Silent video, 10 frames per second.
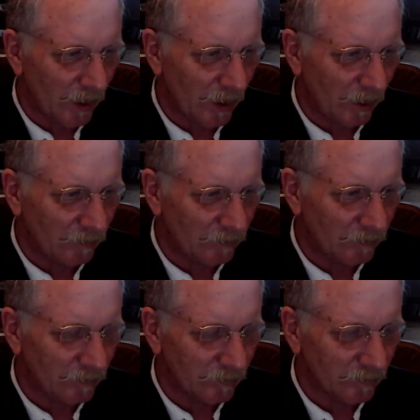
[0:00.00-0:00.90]
um,
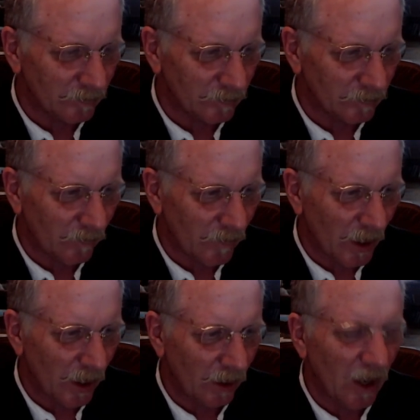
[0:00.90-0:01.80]

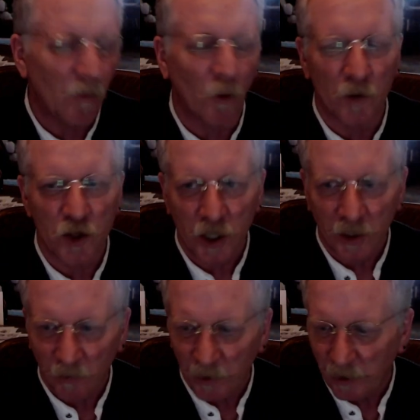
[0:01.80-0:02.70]
a lot more
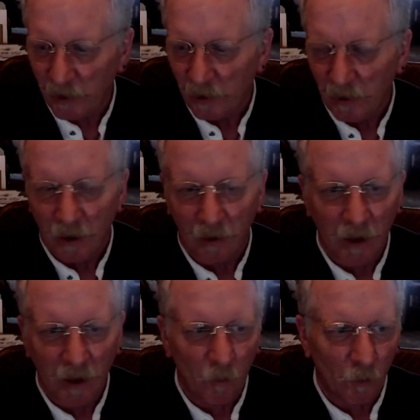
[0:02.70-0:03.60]
machinery, a
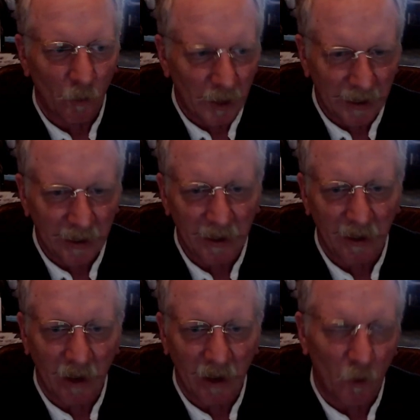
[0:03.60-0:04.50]
lot more planning, a
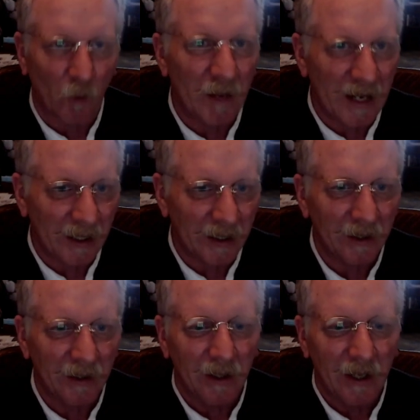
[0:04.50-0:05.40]
lot more men,
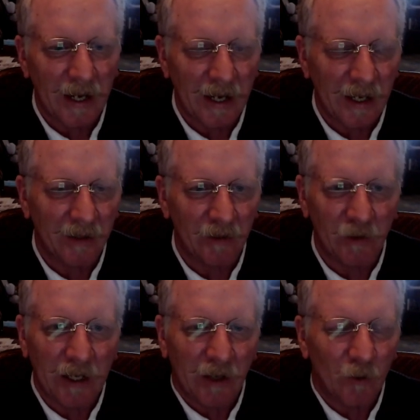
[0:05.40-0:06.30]
and you
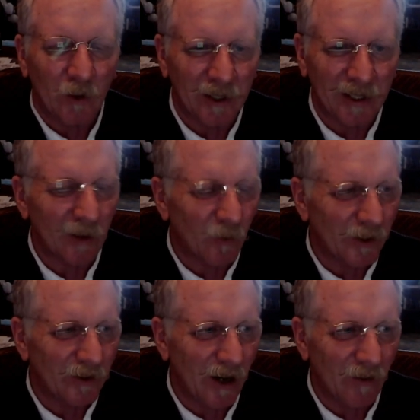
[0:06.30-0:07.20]
can't really get
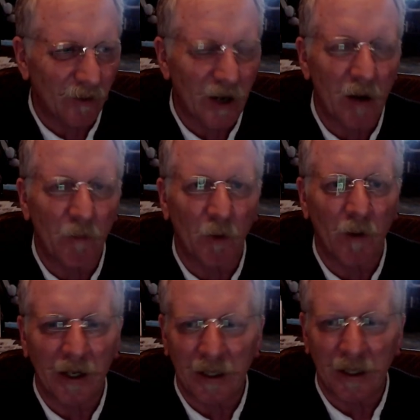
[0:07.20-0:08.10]
rich off copper
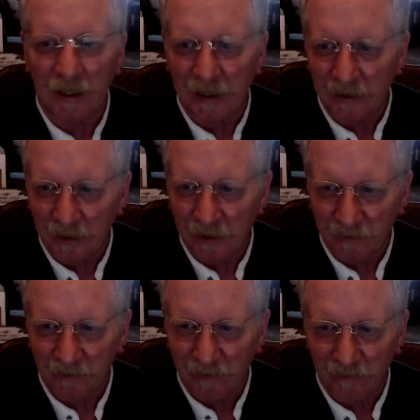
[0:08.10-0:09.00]
mining
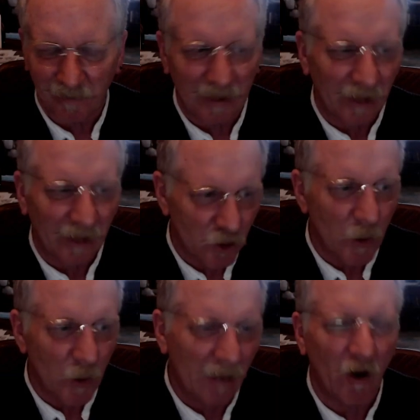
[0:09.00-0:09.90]
unless you
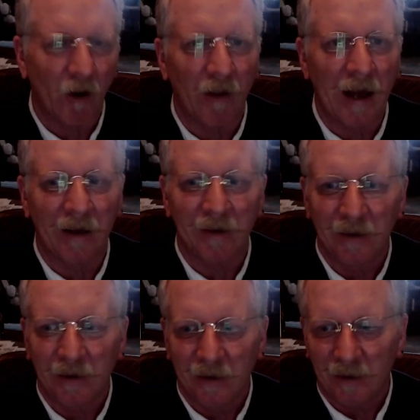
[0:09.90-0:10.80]
have all that.
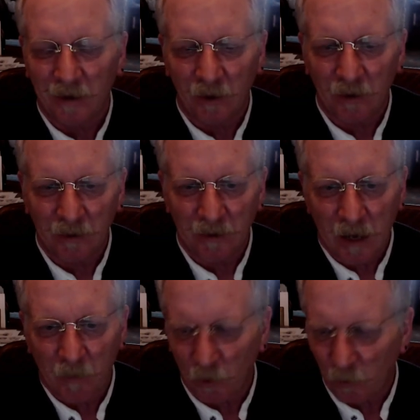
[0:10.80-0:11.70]
You know,
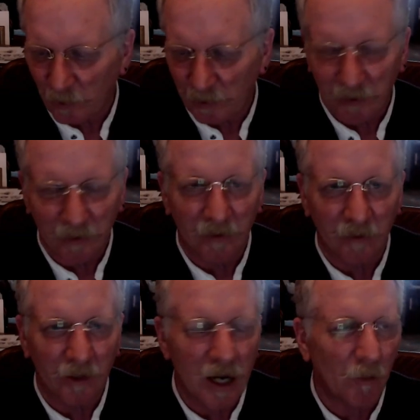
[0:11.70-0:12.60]

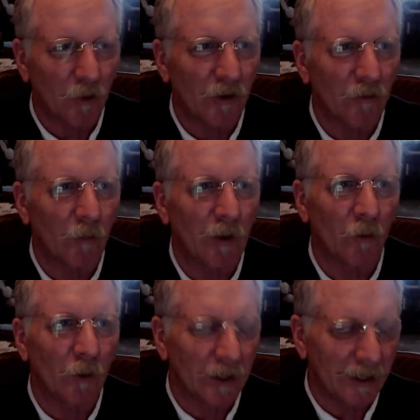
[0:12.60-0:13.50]
copper's never been
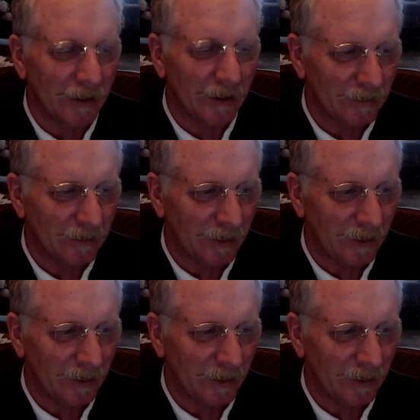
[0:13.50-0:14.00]
really,